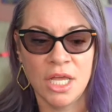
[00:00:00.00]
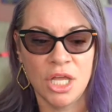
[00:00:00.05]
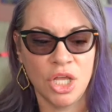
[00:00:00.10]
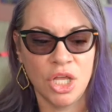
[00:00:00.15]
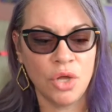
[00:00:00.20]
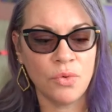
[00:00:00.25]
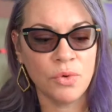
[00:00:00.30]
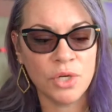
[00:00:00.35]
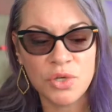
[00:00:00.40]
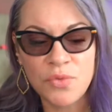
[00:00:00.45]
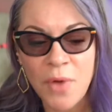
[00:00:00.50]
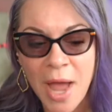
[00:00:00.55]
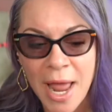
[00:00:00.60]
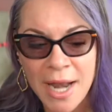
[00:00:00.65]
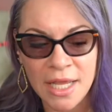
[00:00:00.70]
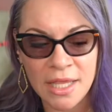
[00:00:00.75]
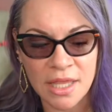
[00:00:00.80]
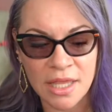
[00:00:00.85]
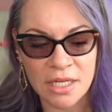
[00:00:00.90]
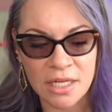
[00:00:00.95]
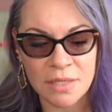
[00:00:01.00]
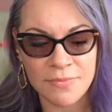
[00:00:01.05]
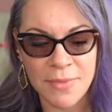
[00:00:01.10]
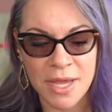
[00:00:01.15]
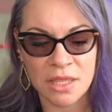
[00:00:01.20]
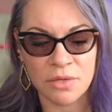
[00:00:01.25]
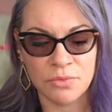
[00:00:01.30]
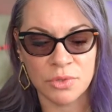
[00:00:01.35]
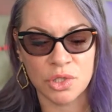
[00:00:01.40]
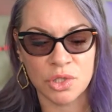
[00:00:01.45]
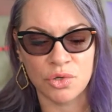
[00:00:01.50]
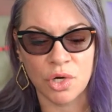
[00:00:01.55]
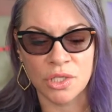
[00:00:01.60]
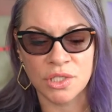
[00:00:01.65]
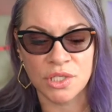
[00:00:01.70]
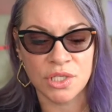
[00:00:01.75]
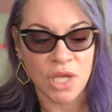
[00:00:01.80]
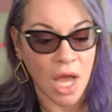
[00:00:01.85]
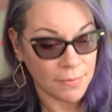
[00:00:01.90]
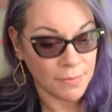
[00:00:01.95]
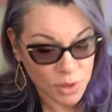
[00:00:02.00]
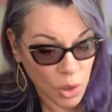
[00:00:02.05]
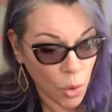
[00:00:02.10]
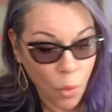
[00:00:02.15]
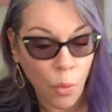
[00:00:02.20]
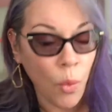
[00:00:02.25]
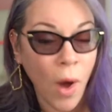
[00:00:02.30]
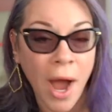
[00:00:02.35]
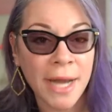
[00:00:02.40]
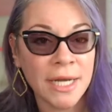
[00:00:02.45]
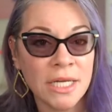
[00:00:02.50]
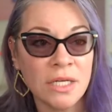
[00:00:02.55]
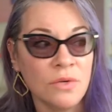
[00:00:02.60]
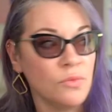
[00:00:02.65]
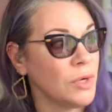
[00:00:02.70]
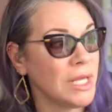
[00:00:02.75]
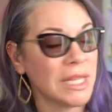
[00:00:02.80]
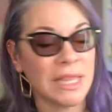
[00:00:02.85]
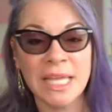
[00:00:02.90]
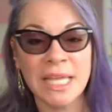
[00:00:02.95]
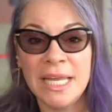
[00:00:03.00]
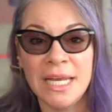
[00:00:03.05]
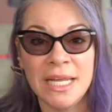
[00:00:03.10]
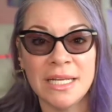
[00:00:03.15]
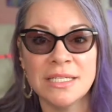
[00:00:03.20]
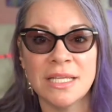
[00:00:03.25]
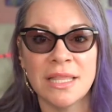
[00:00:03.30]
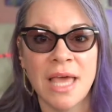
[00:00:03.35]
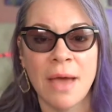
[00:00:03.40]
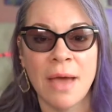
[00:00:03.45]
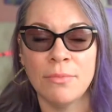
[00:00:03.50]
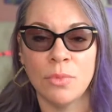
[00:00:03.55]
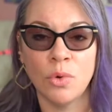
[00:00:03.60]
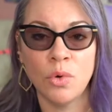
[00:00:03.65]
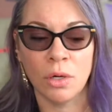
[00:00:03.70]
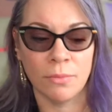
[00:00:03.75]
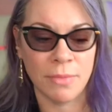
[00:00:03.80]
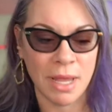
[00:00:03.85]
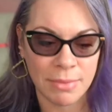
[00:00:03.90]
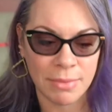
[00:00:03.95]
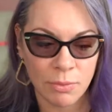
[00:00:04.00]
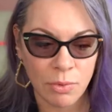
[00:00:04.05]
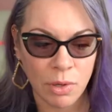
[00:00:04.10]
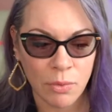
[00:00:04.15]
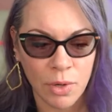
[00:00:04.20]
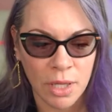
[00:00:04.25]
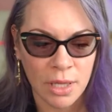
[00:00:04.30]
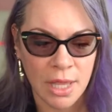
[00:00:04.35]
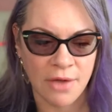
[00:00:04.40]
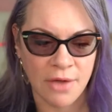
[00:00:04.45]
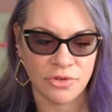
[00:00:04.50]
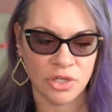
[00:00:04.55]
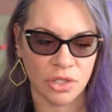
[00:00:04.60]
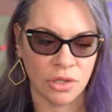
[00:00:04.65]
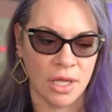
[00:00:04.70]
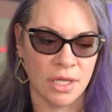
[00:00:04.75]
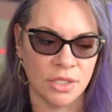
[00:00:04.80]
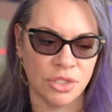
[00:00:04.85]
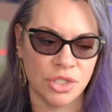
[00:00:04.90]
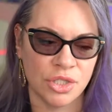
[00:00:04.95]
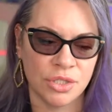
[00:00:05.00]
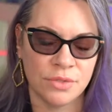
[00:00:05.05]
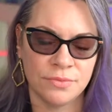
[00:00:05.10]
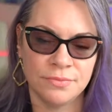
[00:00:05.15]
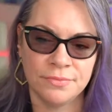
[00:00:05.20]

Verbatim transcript: You would do anything to make the withdrawal stop. Why didn't we lean into that more? Maybe we will after lunch.